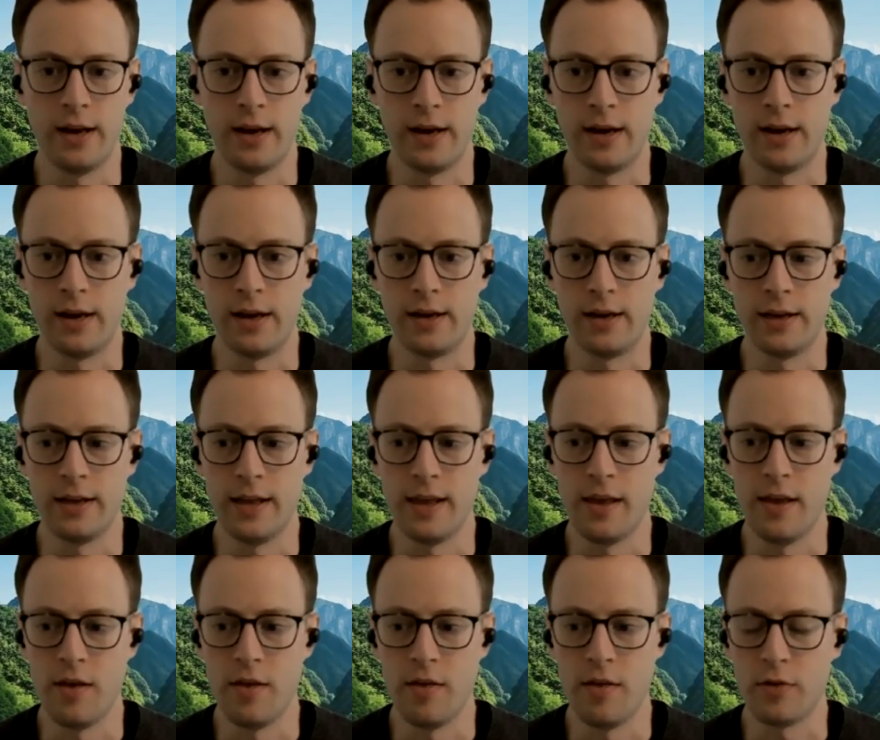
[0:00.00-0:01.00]
Uh,
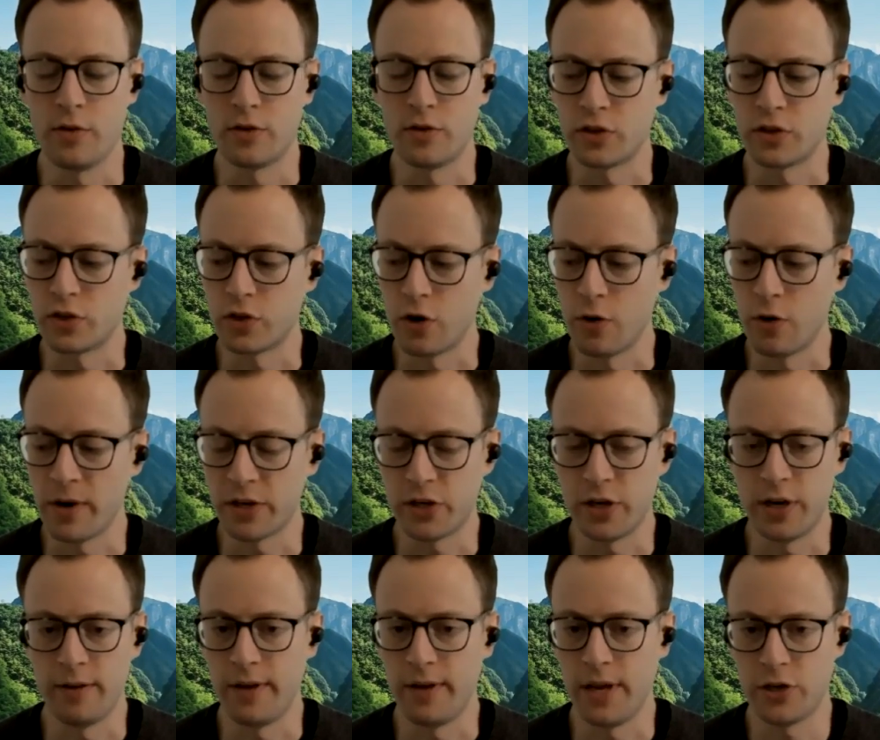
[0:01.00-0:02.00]
there's just so
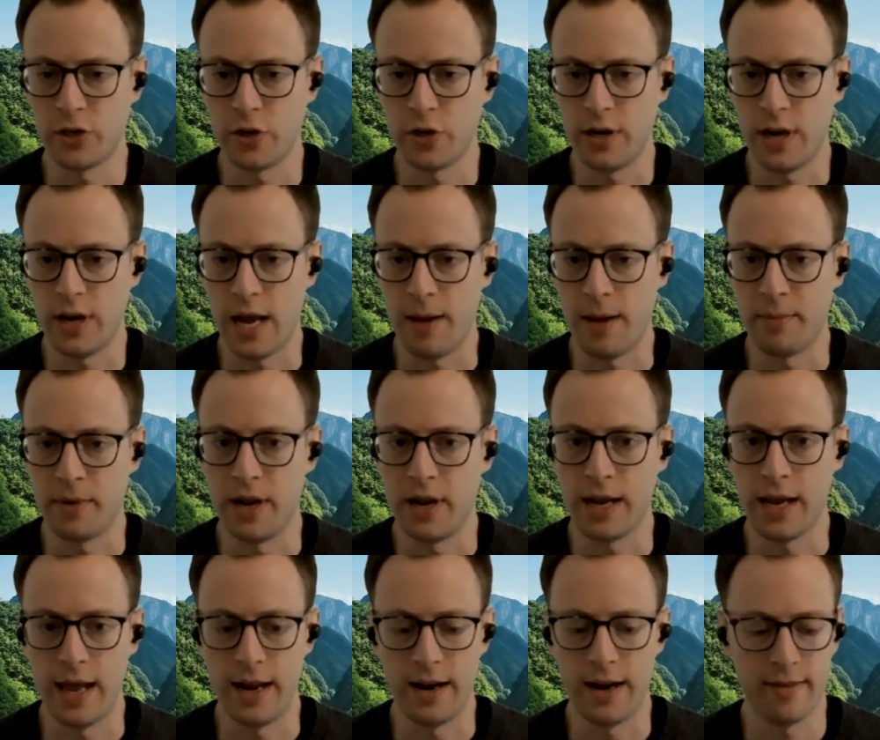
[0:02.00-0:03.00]
much innovation
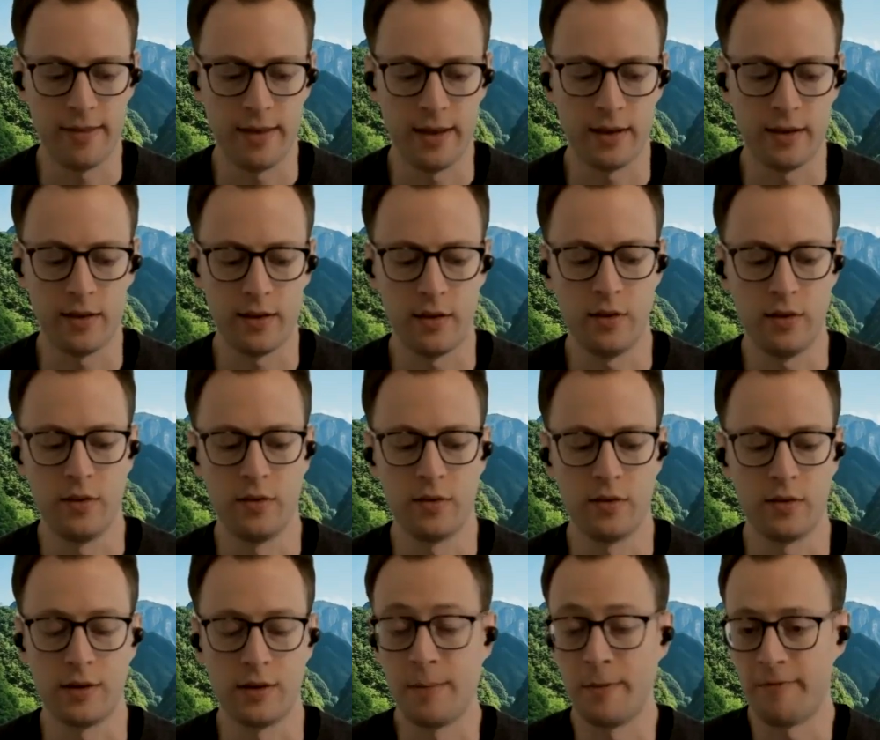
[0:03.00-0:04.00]
happening, and I think
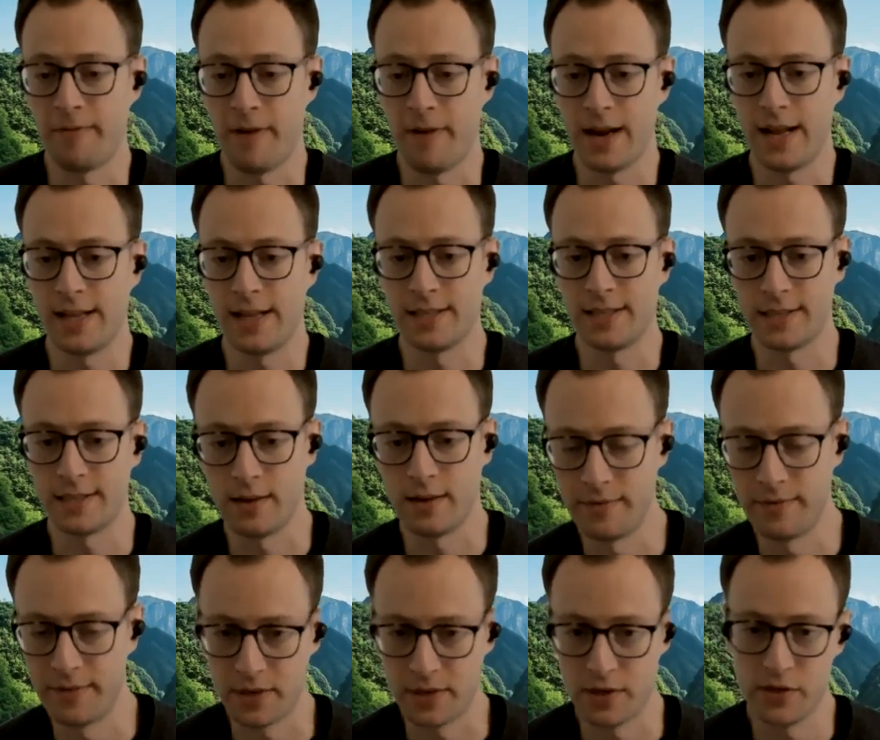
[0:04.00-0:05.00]
climate finance
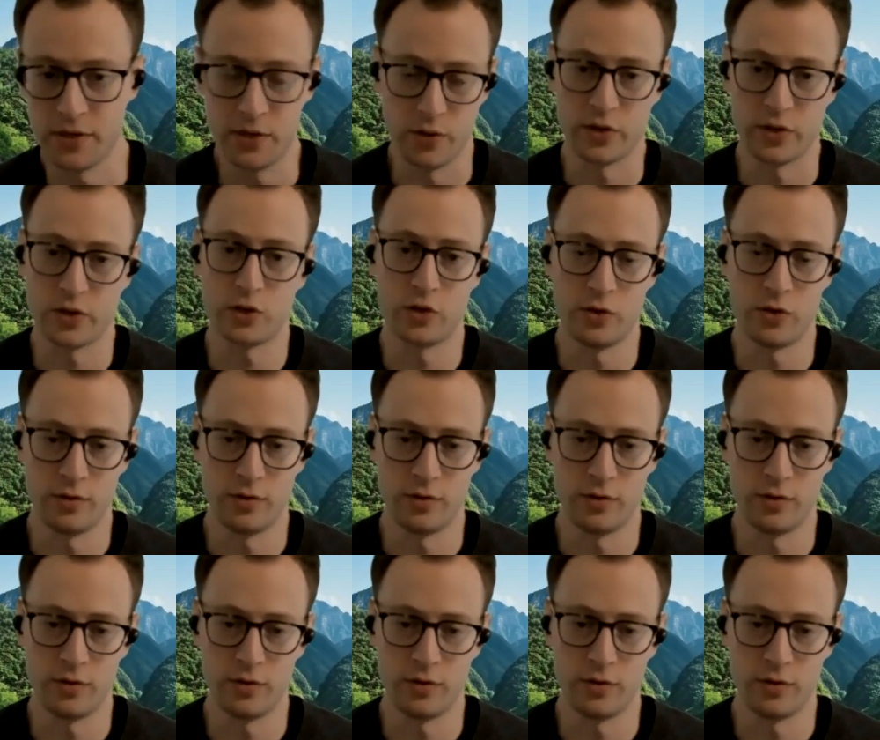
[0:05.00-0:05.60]
itself is also a,